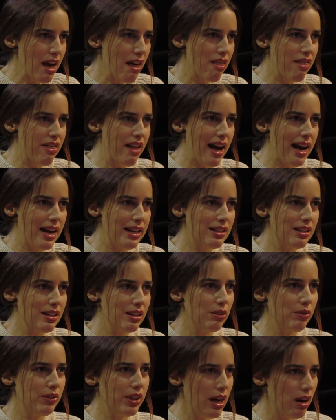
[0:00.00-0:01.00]
that
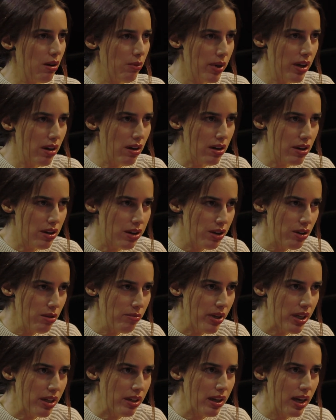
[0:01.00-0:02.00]
we are
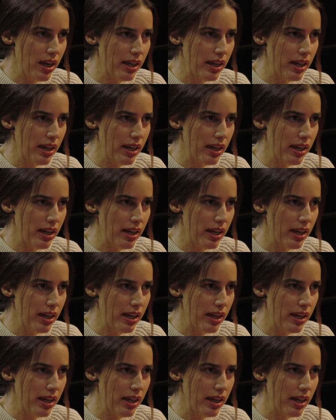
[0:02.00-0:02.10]
human.